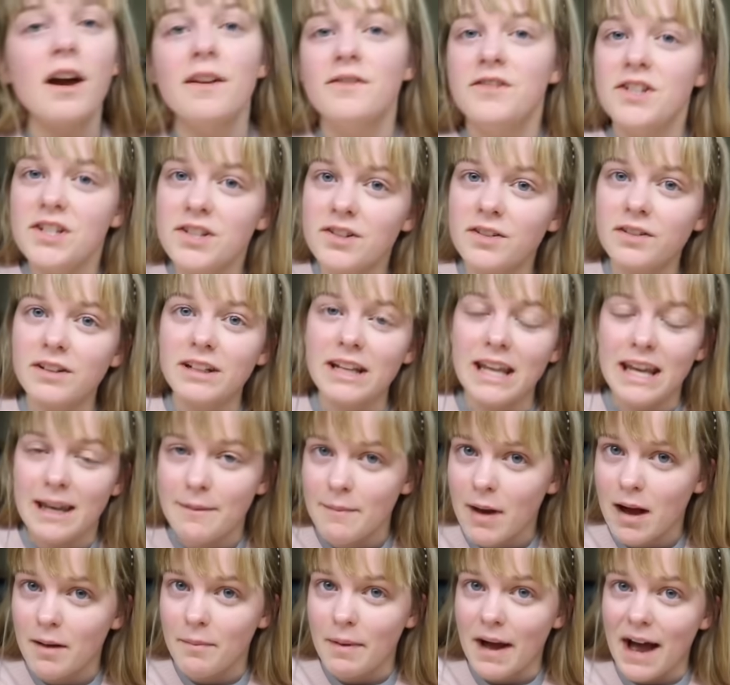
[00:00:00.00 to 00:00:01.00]
I've just got an
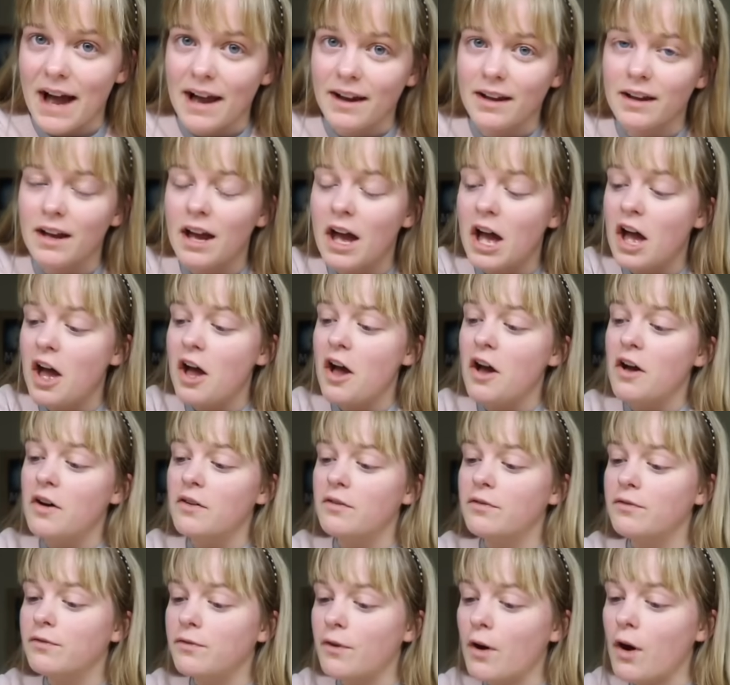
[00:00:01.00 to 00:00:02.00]
email back
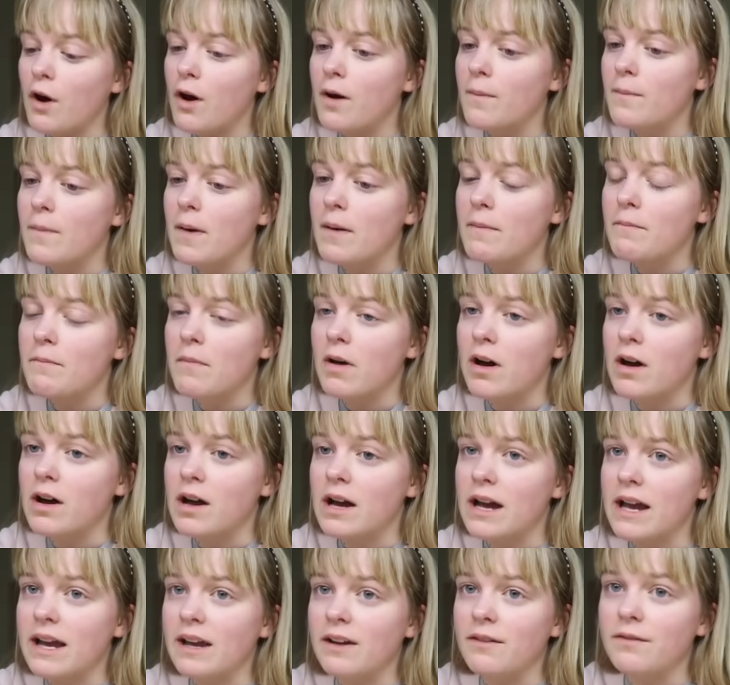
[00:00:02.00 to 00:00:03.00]
from
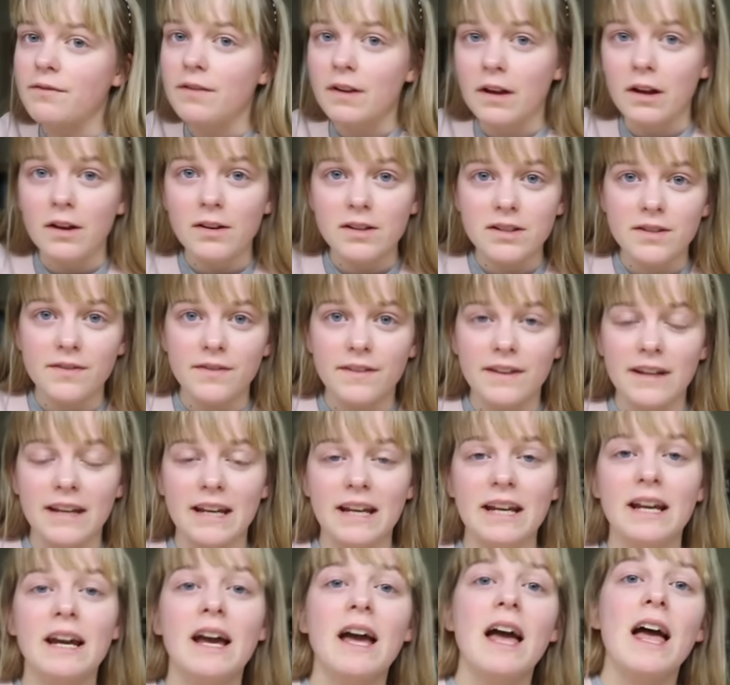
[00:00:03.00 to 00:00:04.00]
my
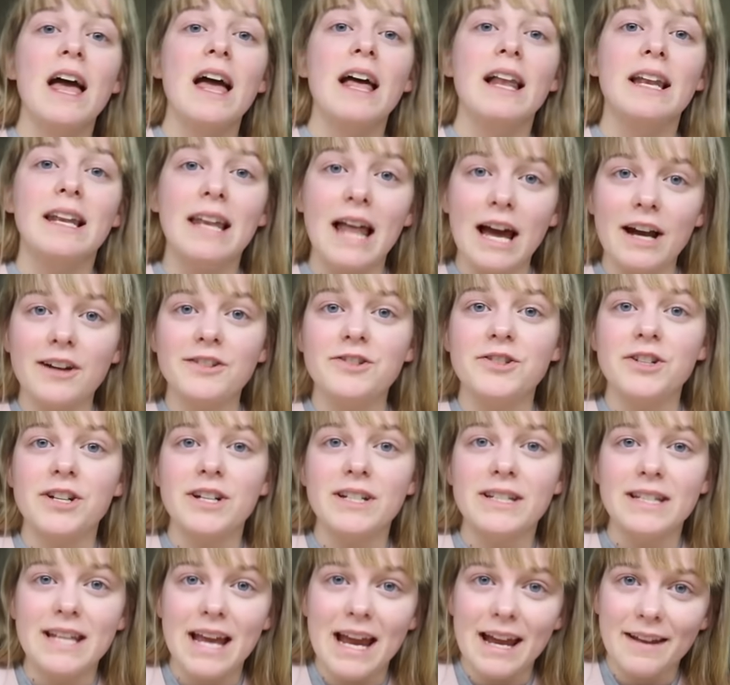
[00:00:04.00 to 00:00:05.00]
philosophy
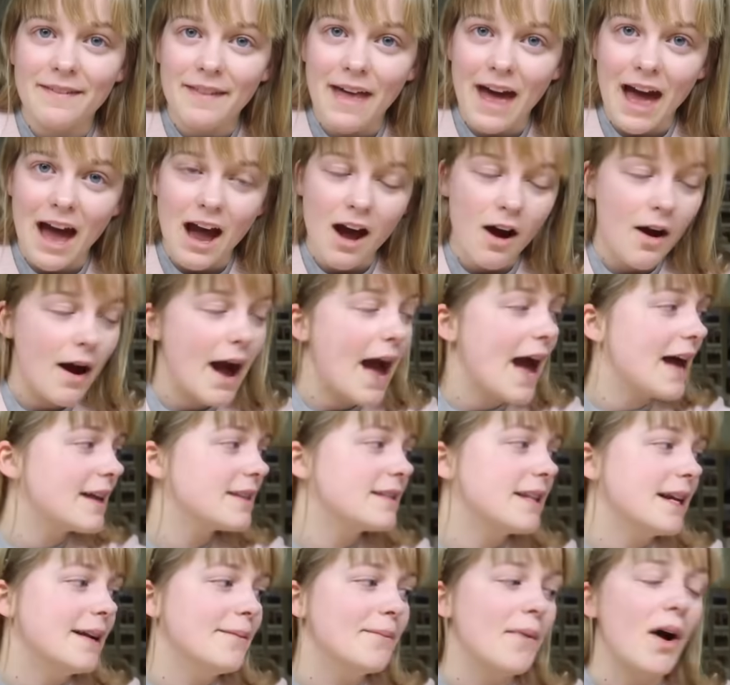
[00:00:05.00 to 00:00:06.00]
lecturer saying that our
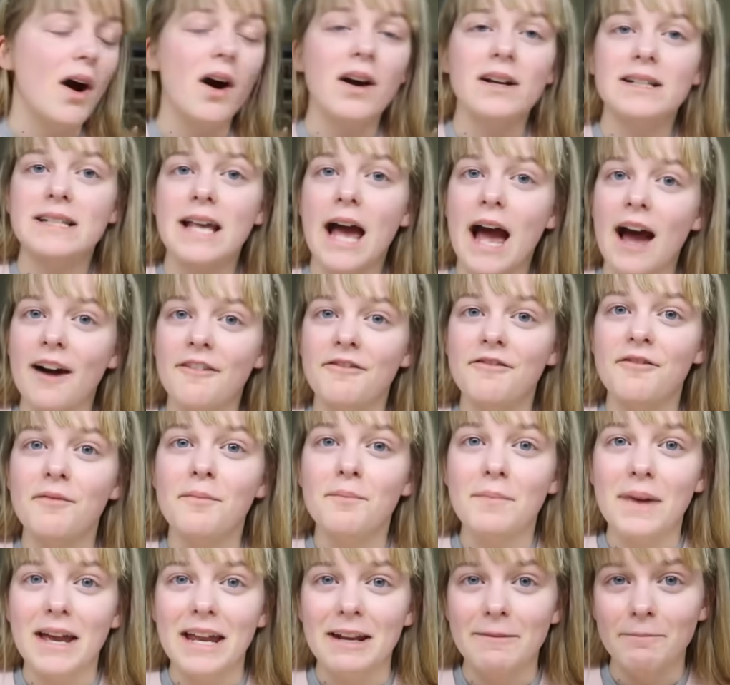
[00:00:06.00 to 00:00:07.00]
essay marks have
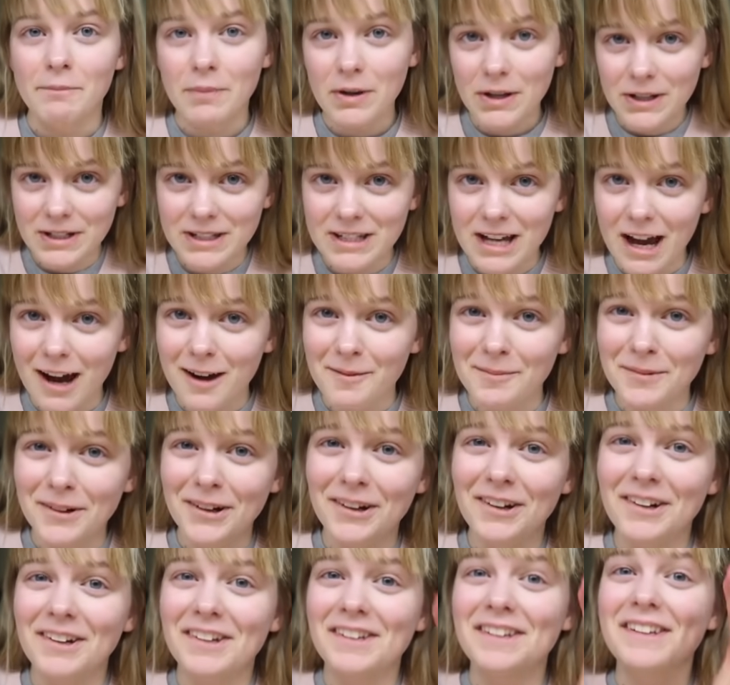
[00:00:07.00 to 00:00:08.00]
been put up
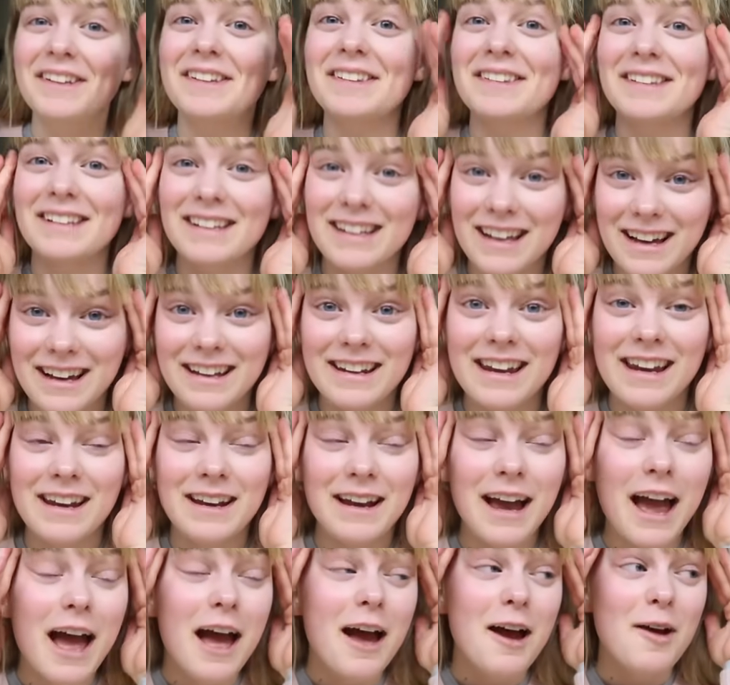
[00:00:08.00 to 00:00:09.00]
on the
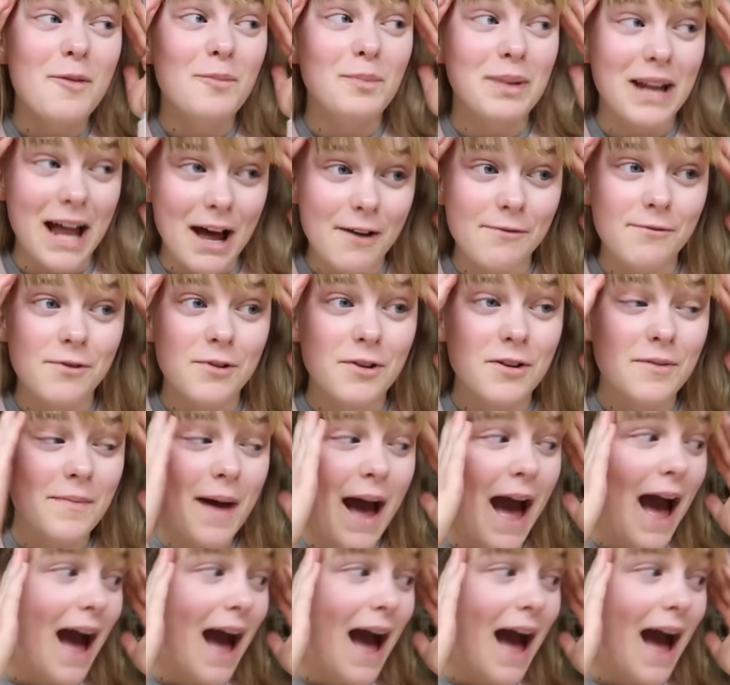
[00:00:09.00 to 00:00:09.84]
learning platform,